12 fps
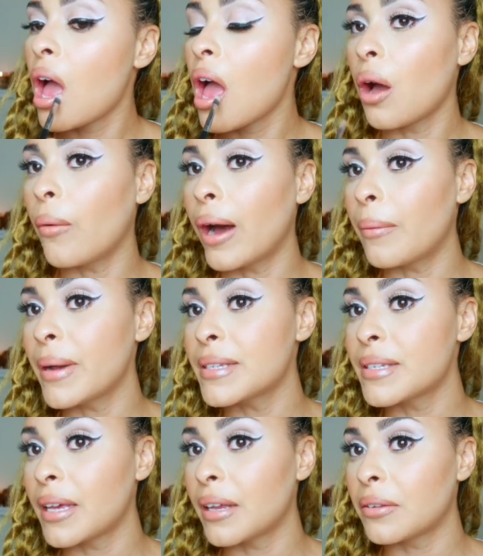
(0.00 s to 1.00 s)
Wow, my
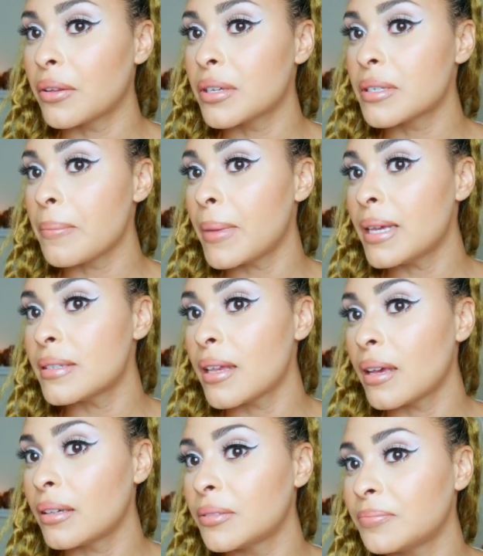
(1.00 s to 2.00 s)
skin looks
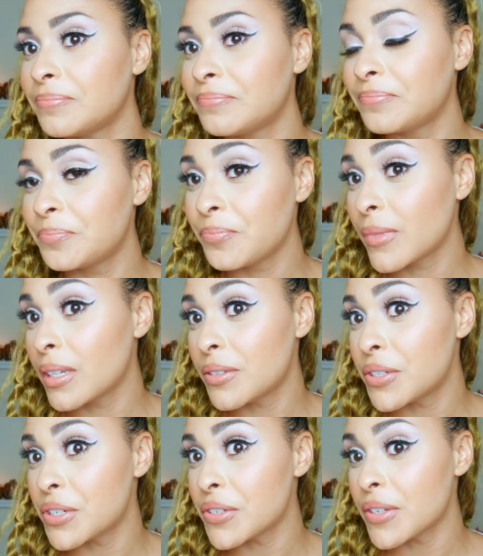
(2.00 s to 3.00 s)
amazing.
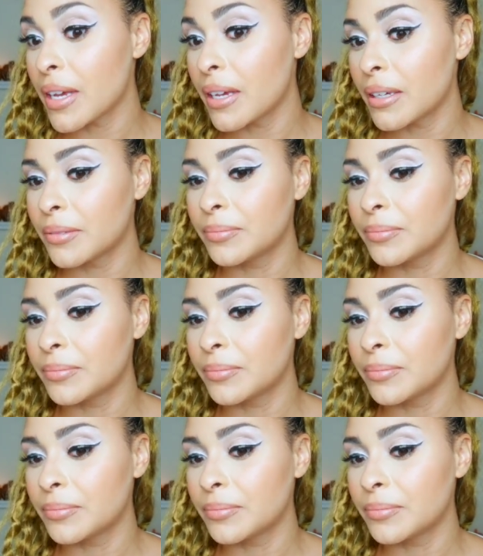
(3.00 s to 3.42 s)
Just saying.